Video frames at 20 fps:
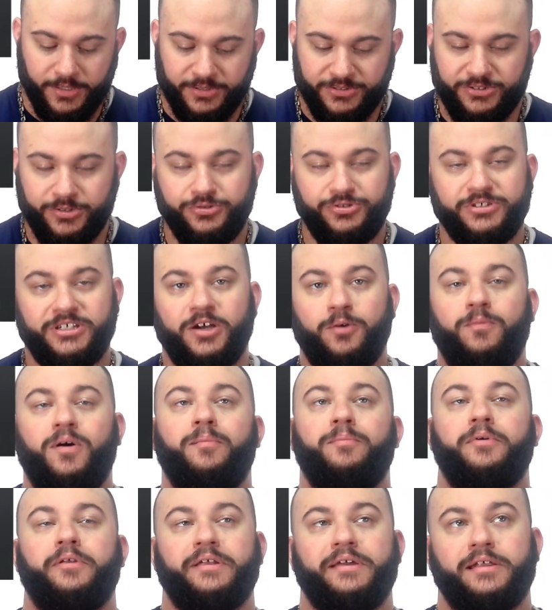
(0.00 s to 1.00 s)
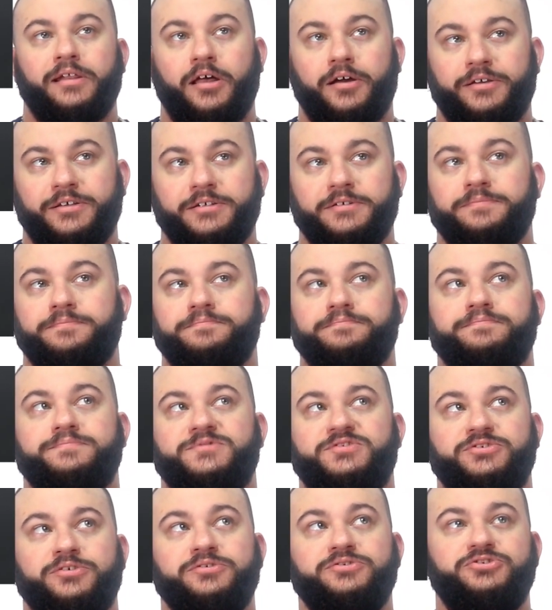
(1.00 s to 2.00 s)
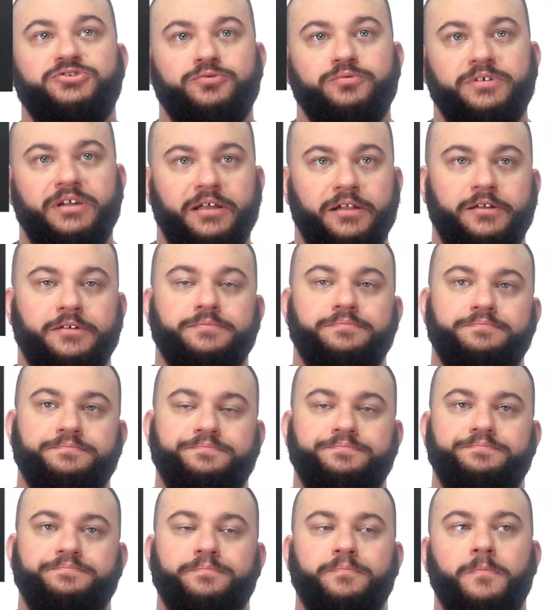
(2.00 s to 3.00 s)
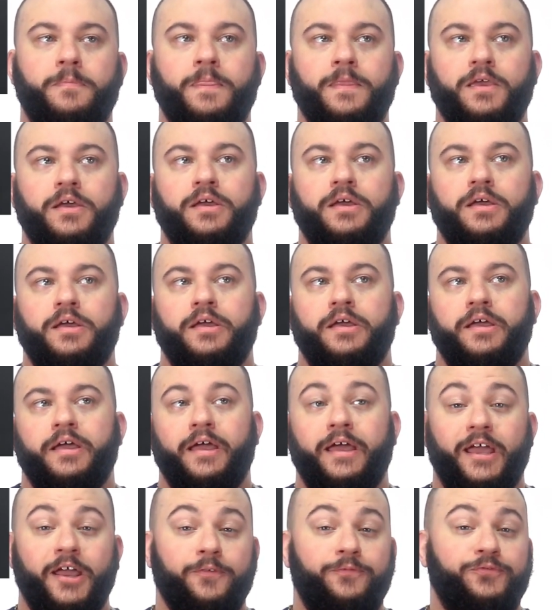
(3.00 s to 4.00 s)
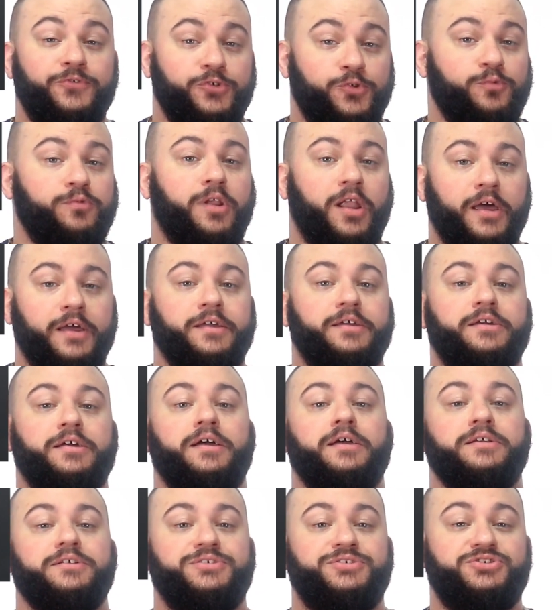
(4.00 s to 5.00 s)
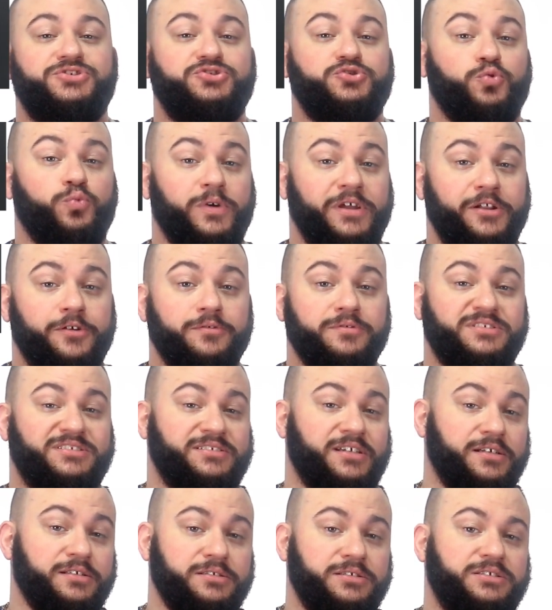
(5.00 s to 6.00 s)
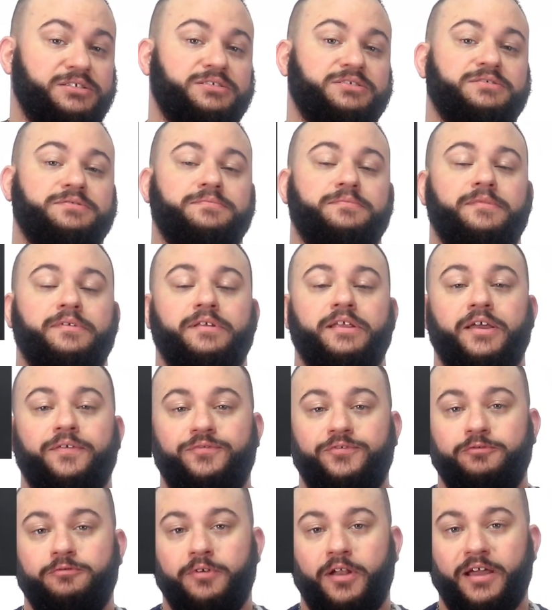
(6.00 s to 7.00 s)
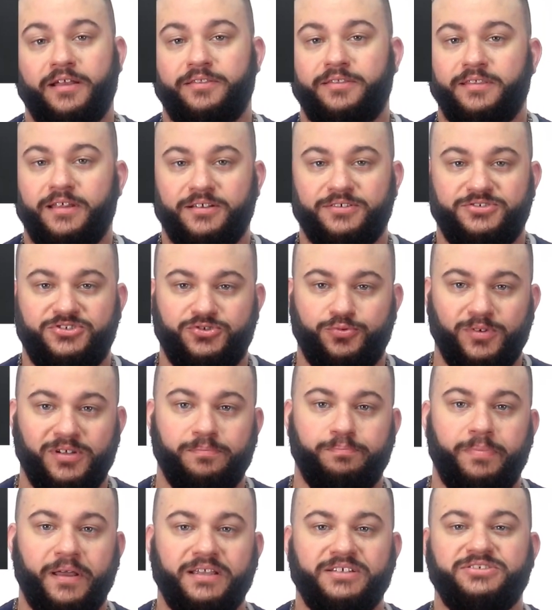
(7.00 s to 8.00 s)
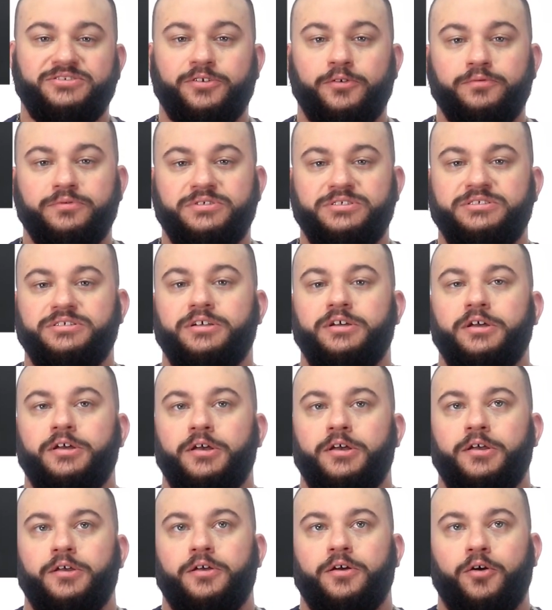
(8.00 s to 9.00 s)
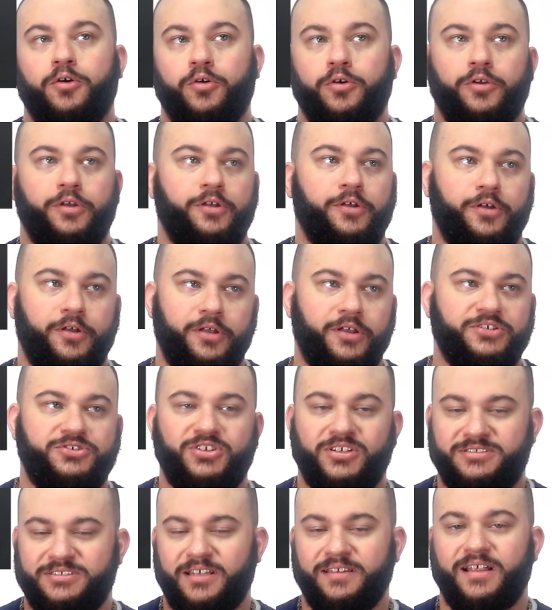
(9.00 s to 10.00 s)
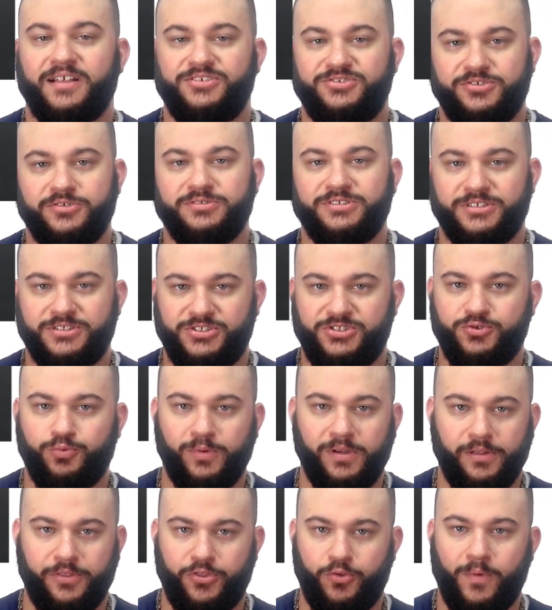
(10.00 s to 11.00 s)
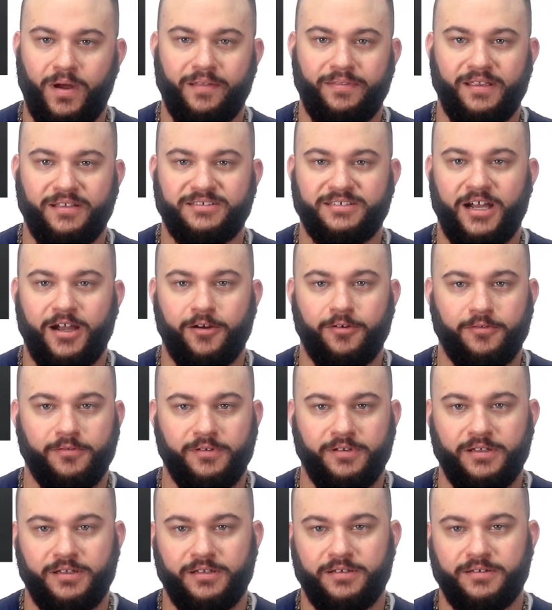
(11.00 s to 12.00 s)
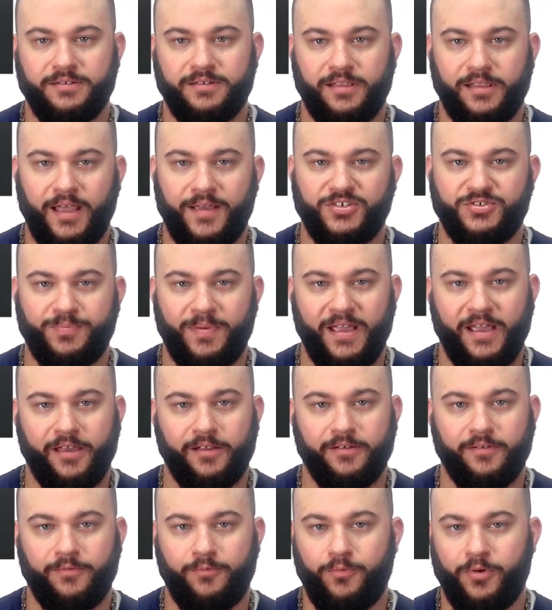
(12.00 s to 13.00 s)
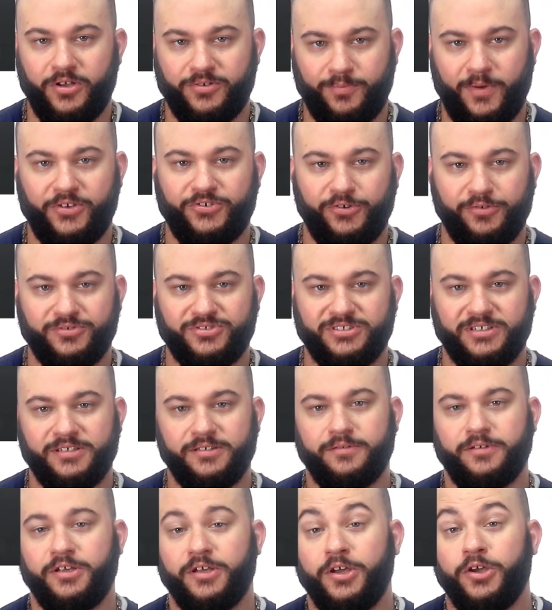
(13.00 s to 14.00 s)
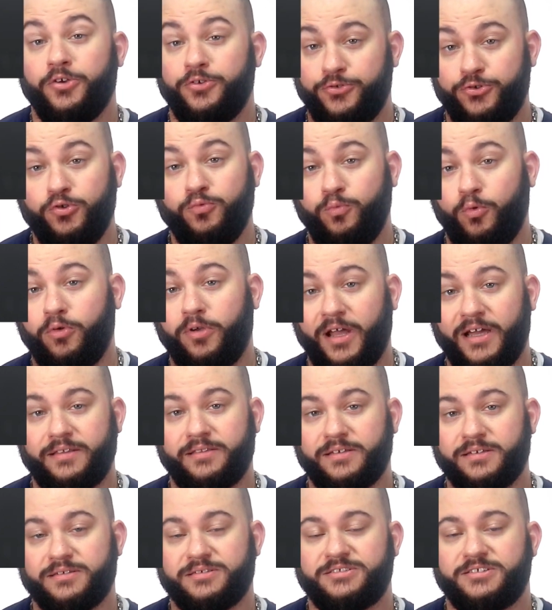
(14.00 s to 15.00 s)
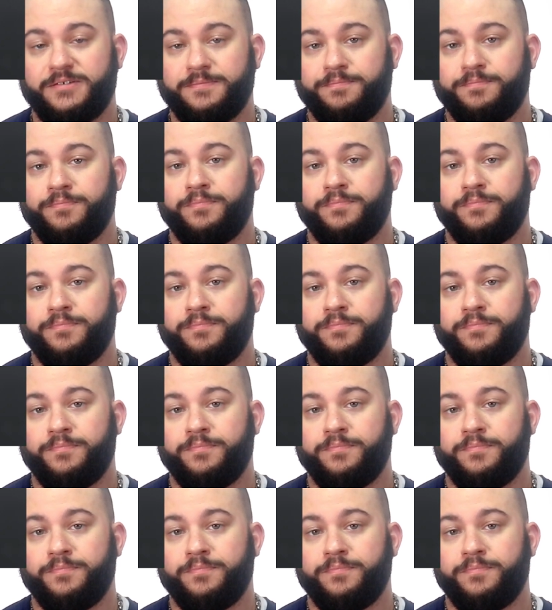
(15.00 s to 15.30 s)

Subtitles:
Should you get 1 million lucky? Should you get it? If you like sweeter scents, if you like the sweet bass notes, or a scent that's usually sweet throughout the entire lifespan while it's on your skin, you will like this.